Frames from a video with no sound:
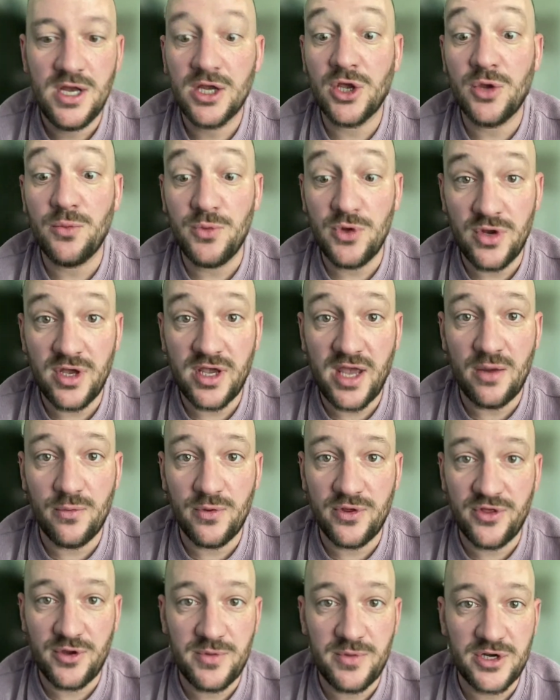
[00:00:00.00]
communicate
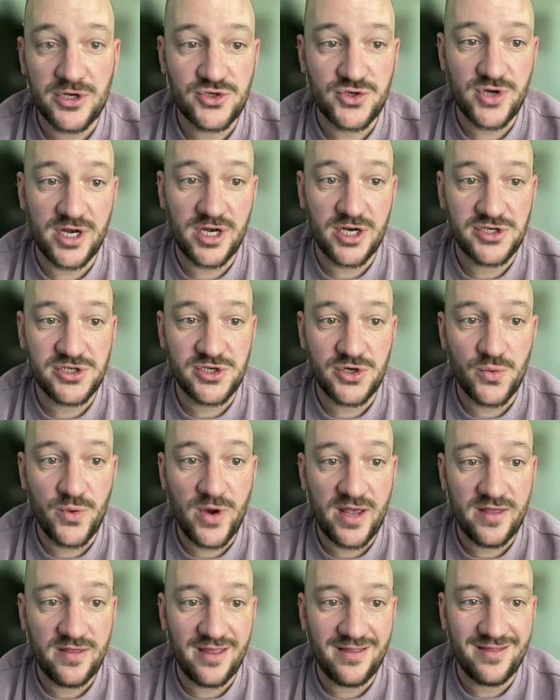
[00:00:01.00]
with administrators in a
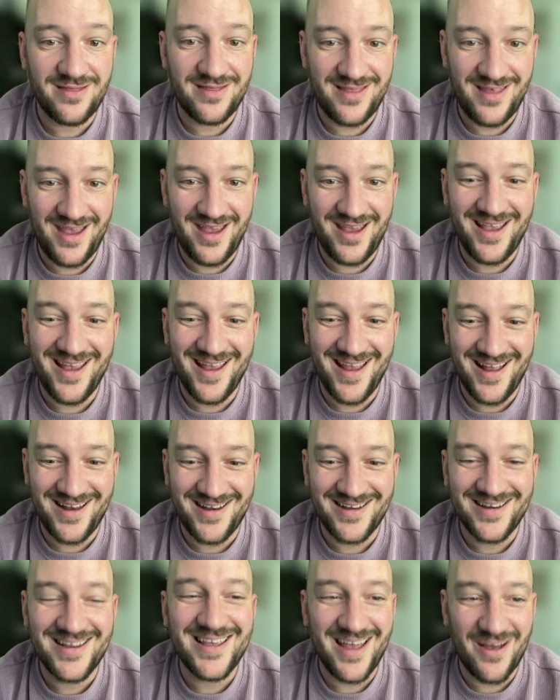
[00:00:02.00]
way that they
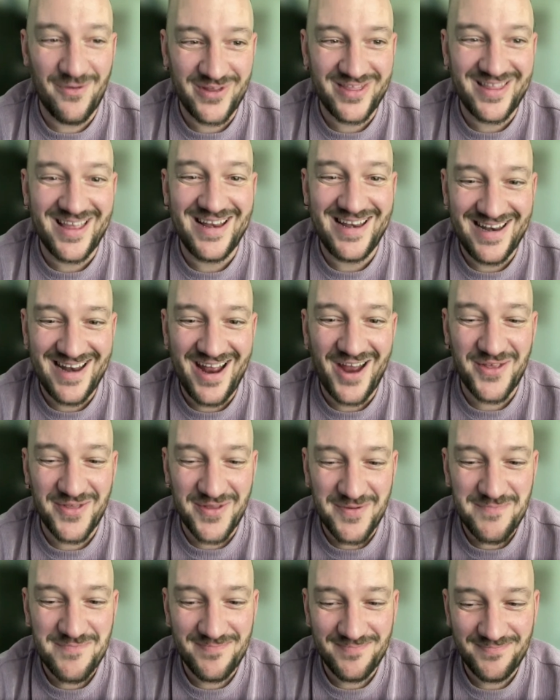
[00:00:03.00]
can get what they need out of
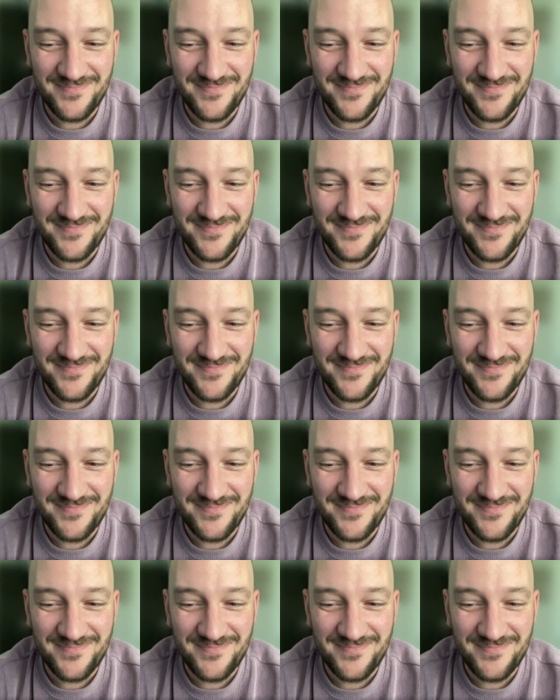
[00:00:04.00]
them.